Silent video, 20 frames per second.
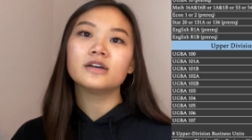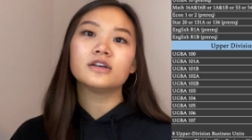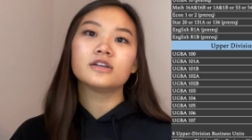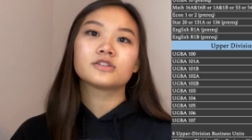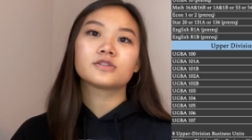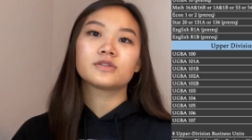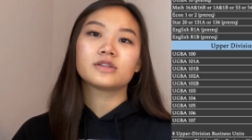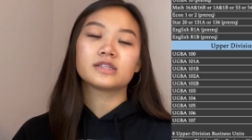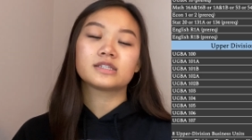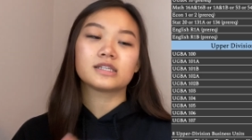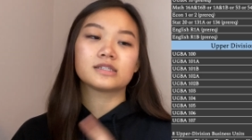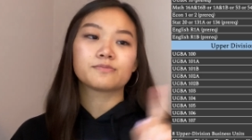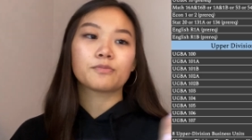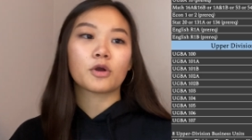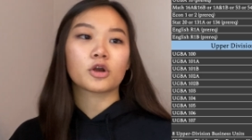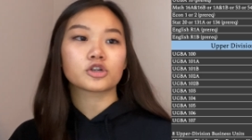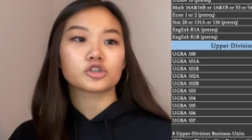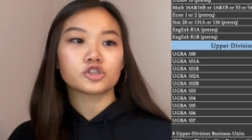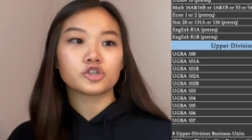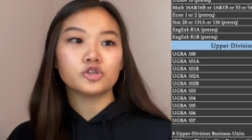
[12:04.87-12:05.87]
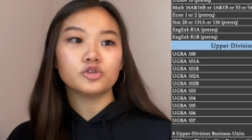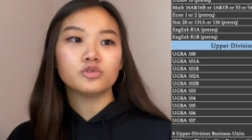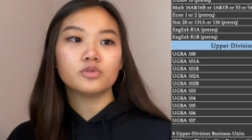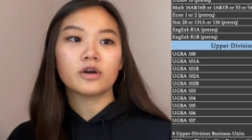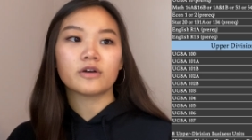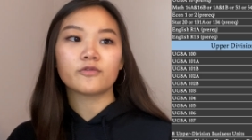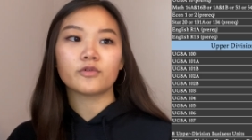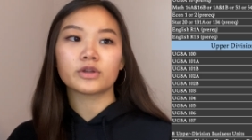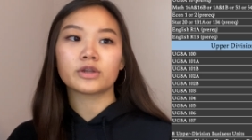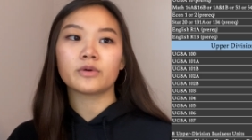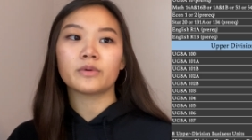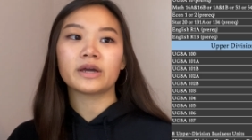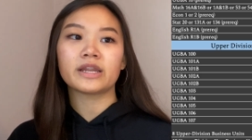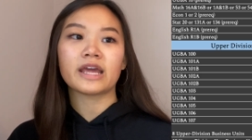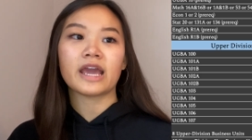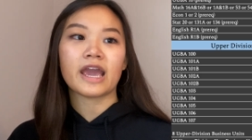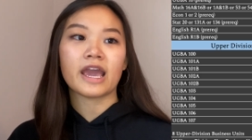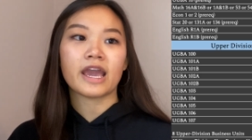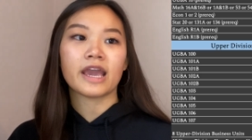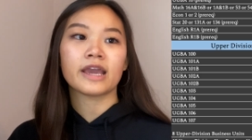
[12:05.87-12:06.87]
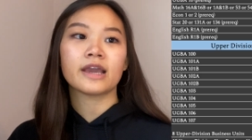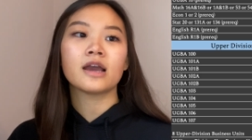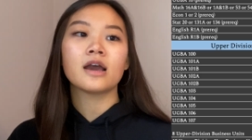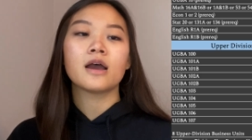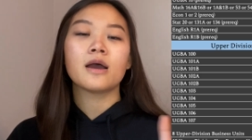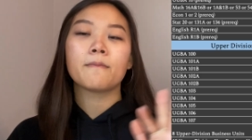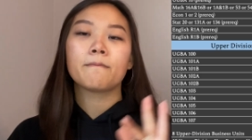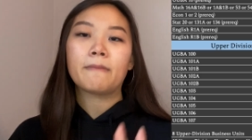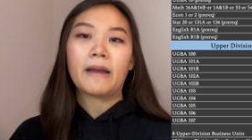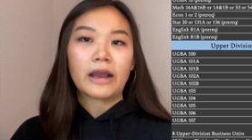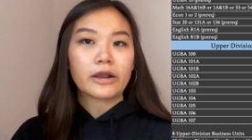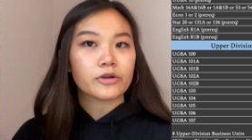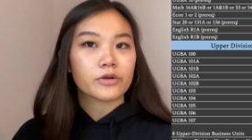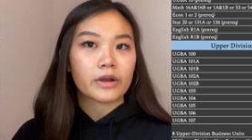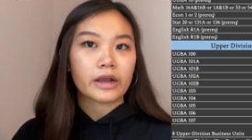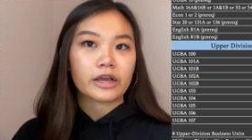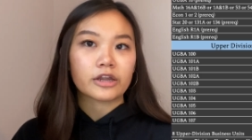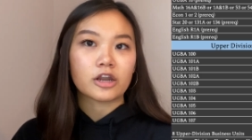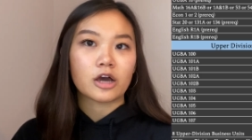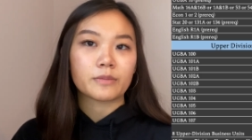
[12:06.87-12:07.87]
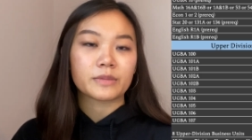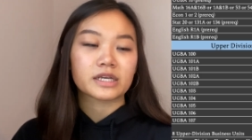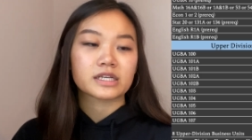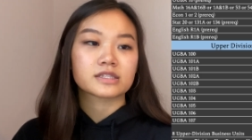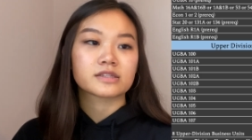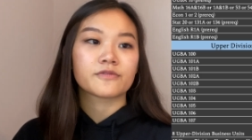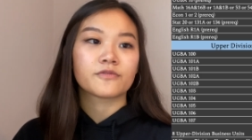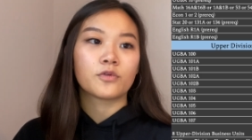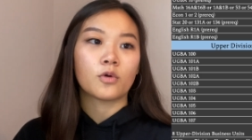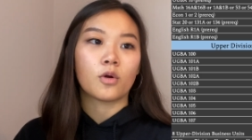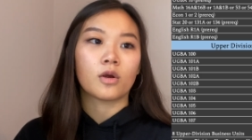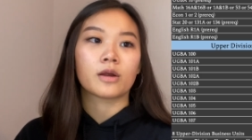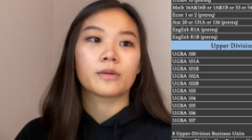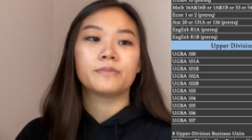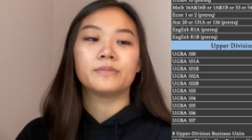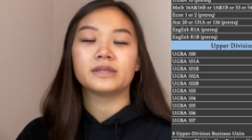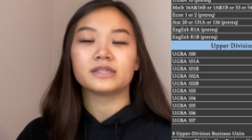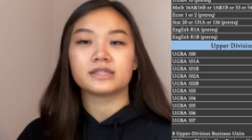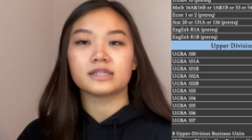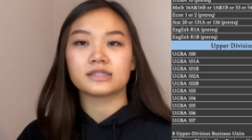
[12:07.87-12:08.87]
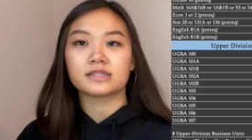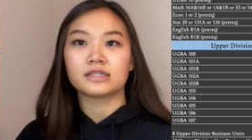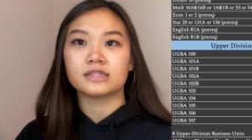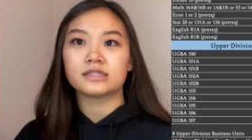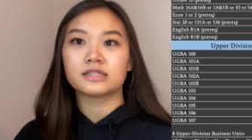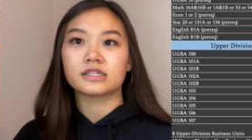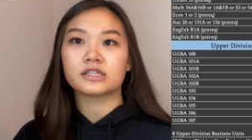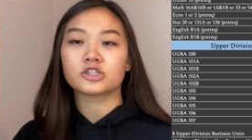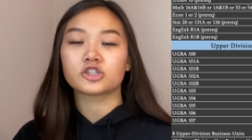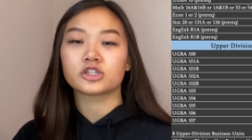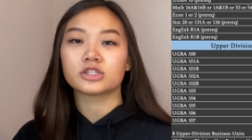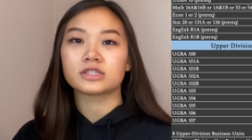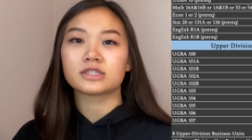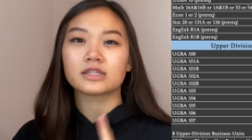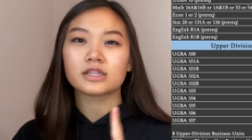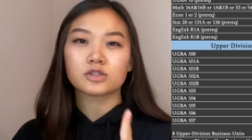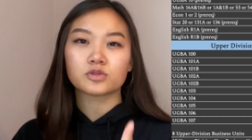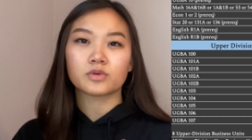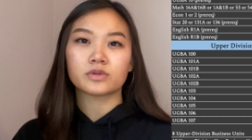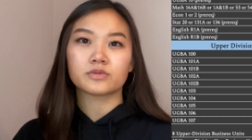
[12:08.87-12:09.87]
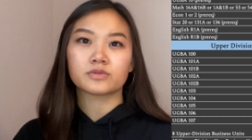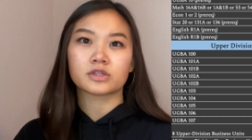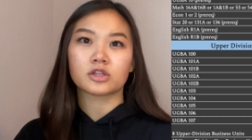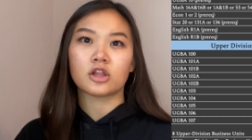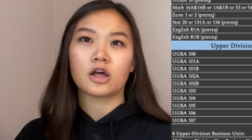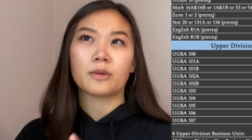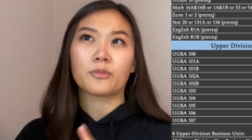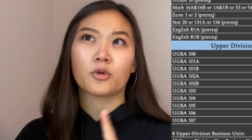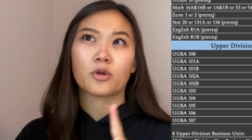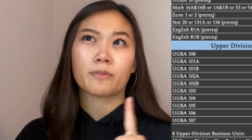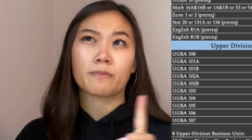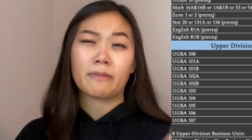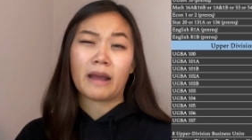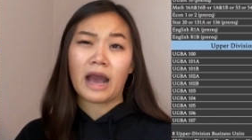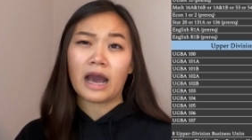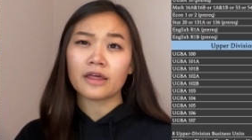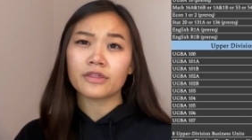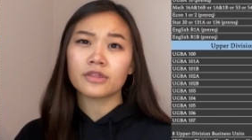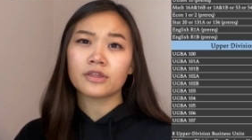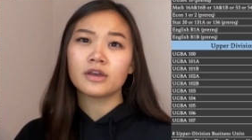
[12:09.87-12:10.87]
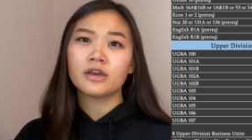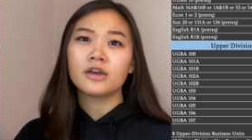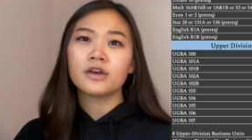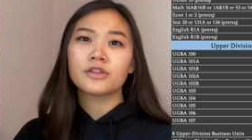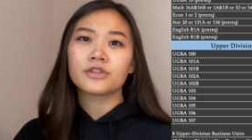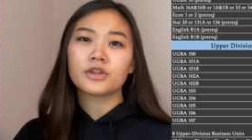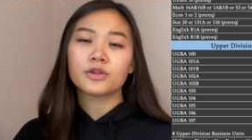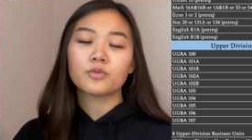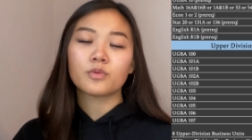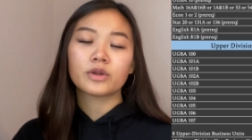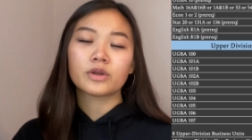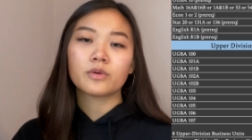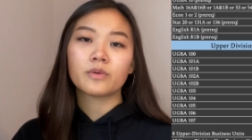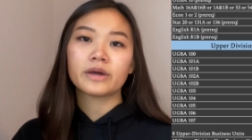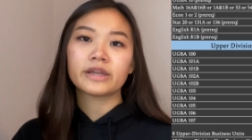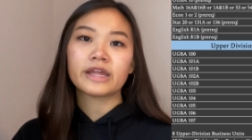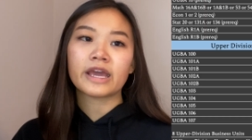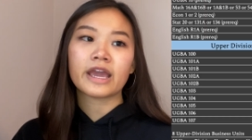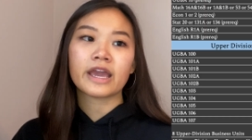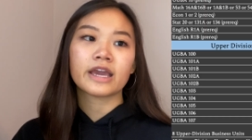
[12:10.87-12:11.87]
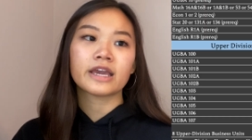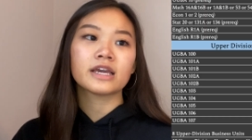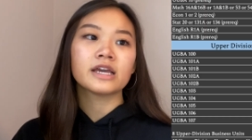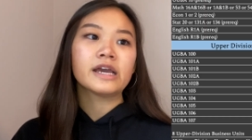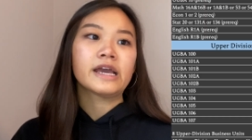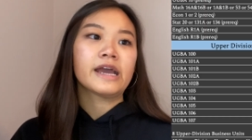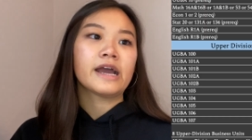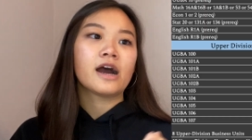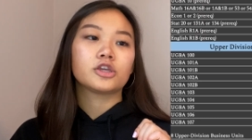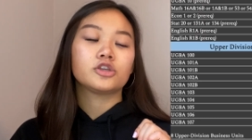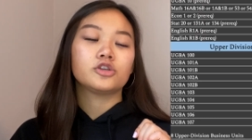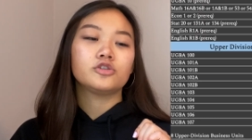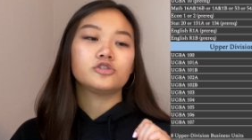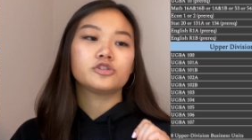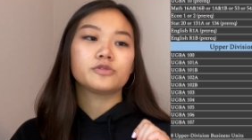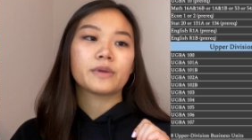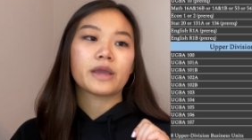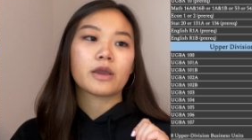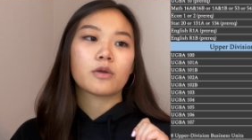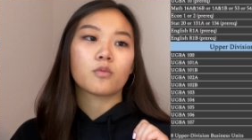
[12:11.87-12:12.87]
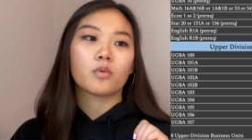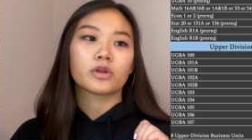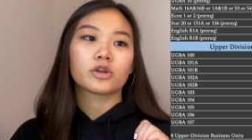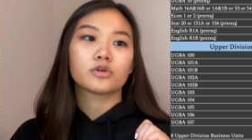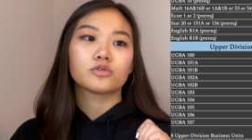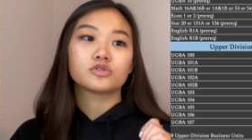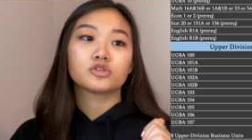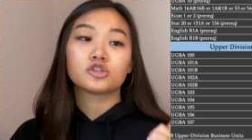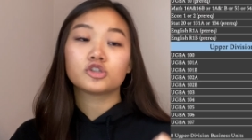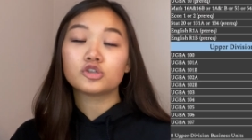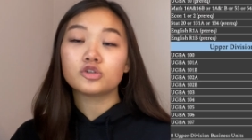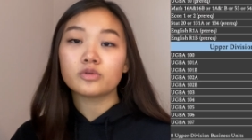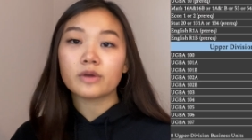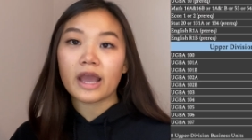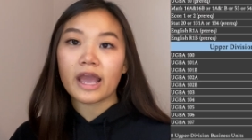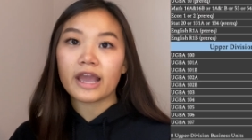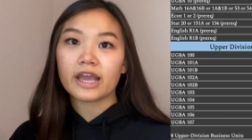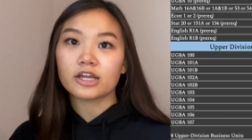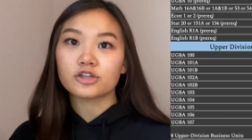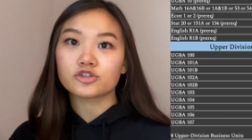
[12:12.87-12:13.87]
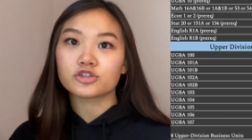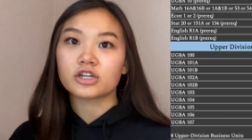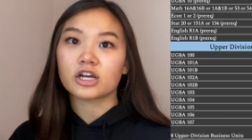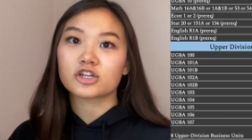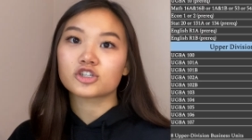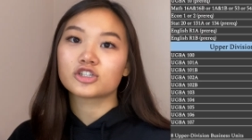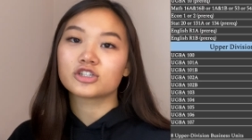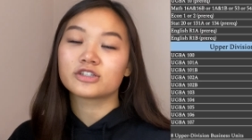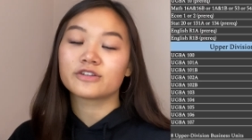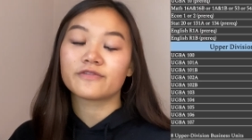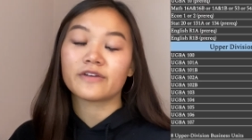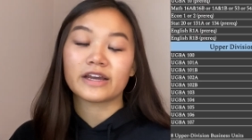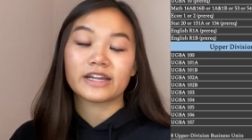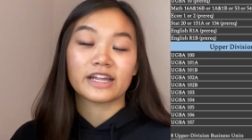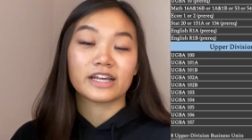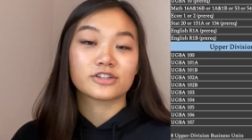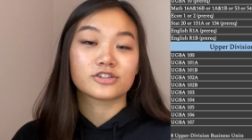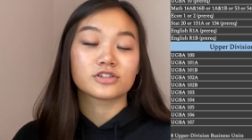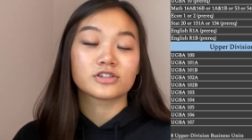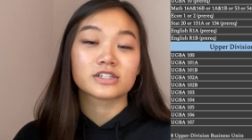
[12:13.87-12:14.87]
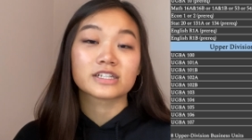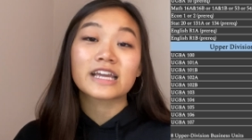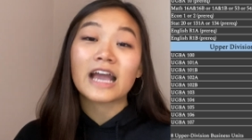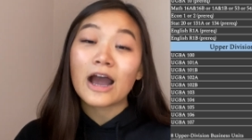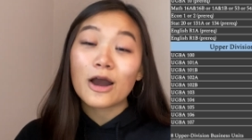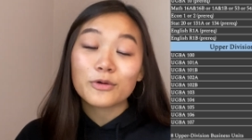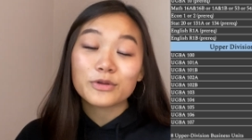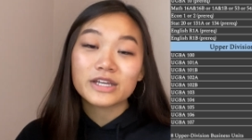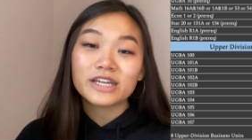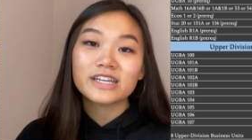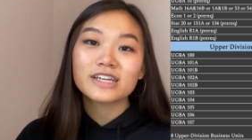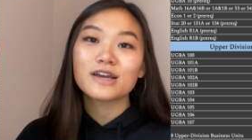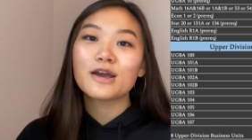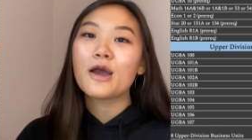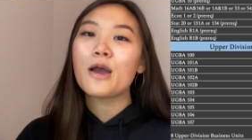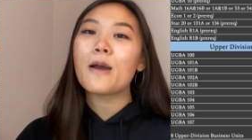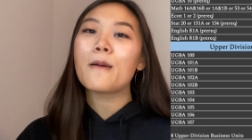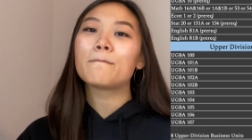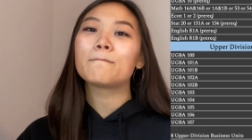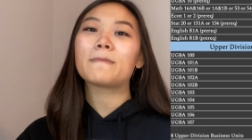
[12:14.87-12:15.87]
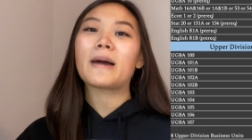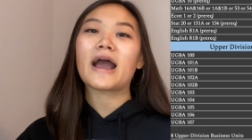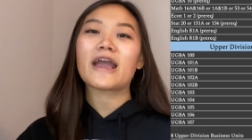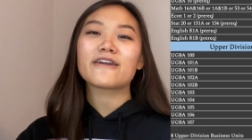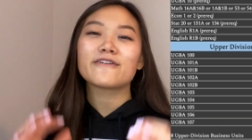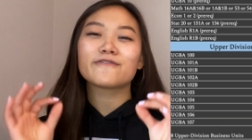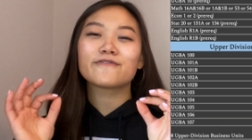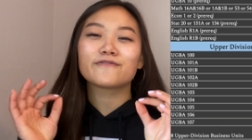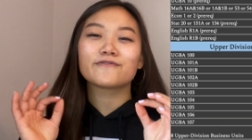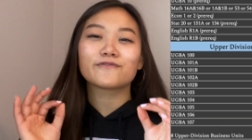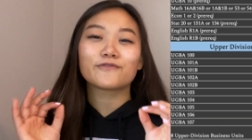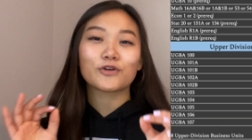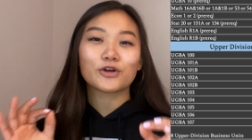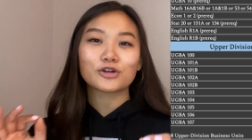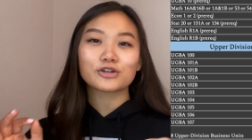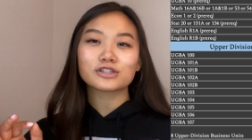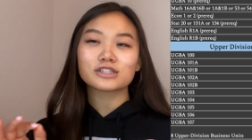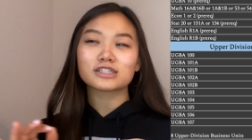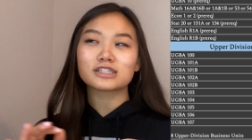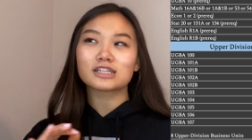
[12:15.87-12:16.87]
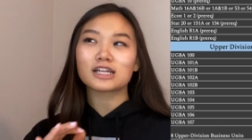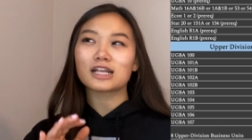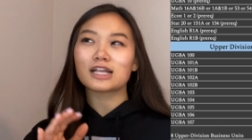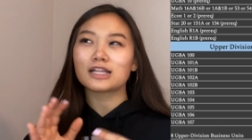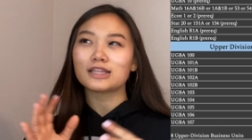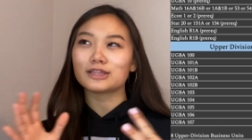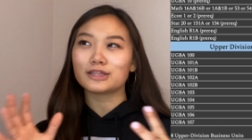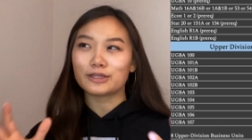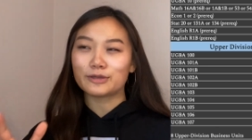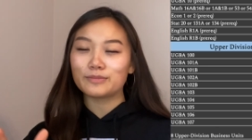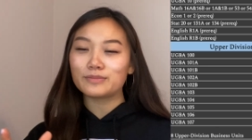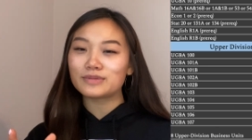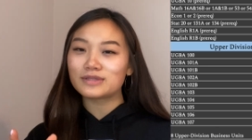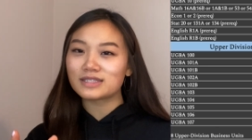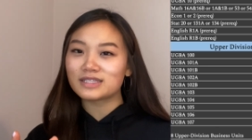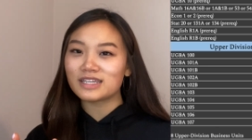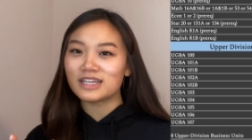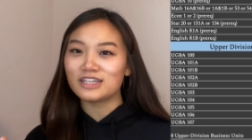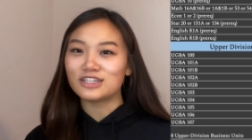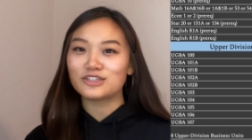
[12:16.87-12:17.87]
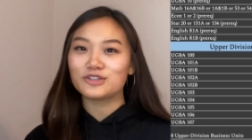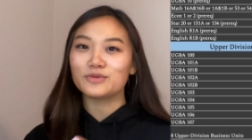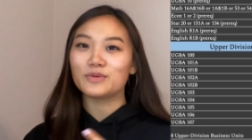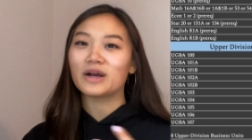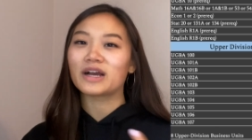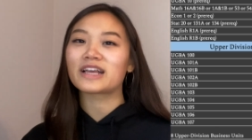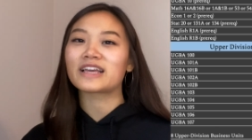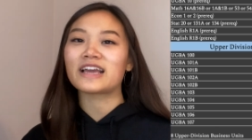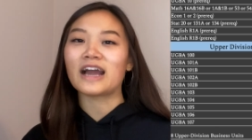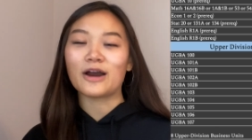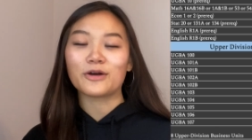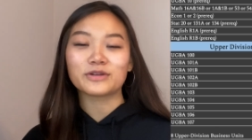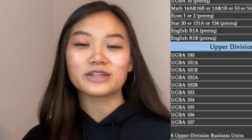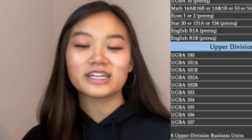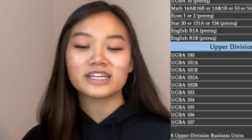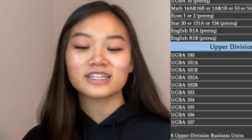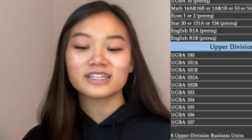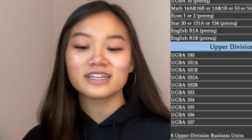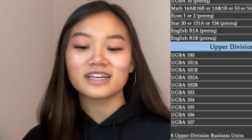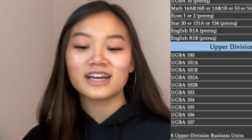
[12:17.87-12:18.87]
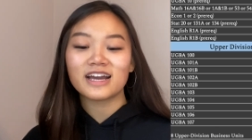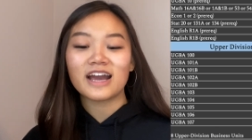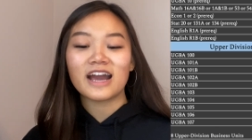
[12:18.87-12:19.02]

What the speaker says: So this is part 2 of 101A, macroeconomics for business decisions. This one was a lot more math than 101A. UGBA 102A, introduction to financial accounting. My first glimpse into accounting.